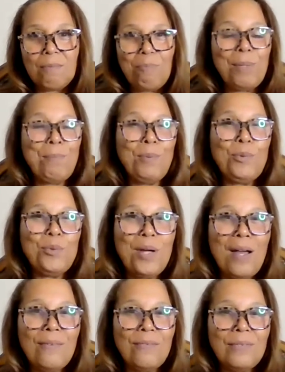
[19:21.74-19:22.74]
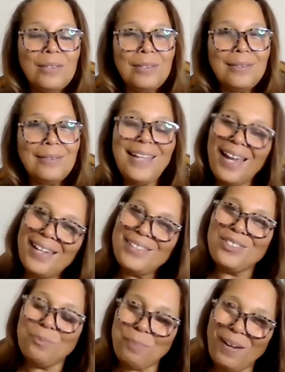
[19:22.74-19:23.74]
people who have
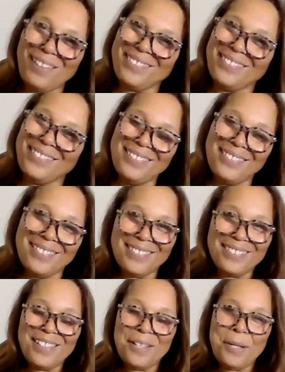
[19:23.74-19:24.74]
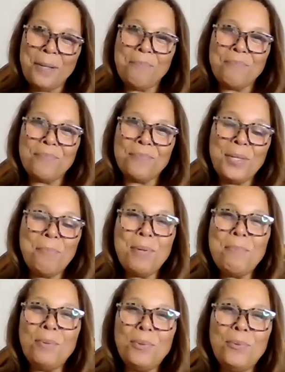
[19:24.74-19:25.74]
cash deposits, and
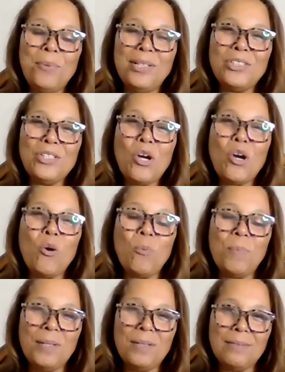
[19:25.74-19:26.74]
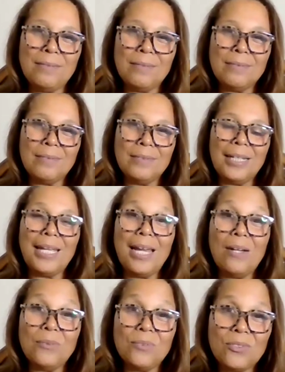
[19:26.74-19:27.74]
people who want to open
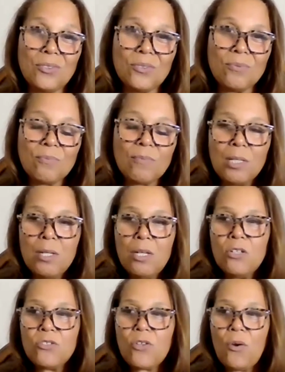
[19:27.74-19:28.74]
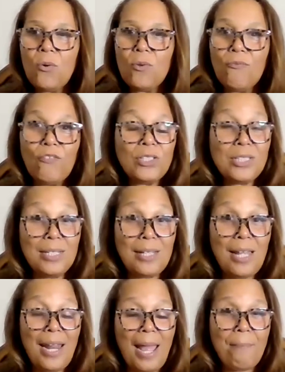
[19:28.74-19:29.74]
accounts. So first thing
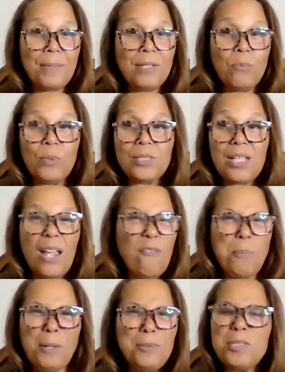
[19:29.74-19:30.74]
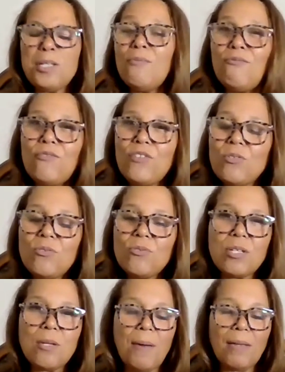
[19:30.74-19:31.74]
that happened was everybody's
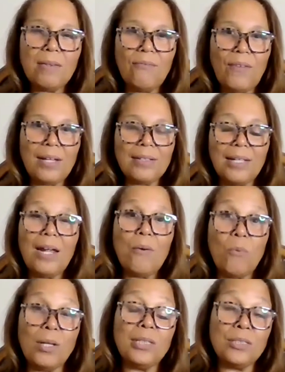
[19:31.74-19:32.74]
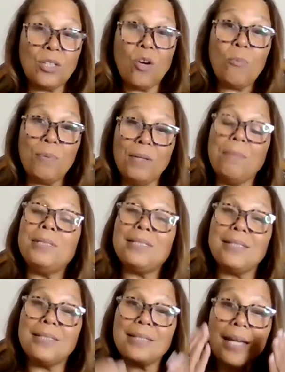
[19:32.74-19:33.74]
confused about the fact that I wanted to open a
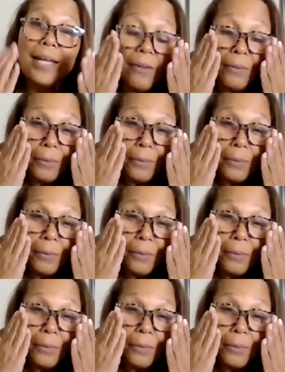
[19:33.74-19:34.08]
business account.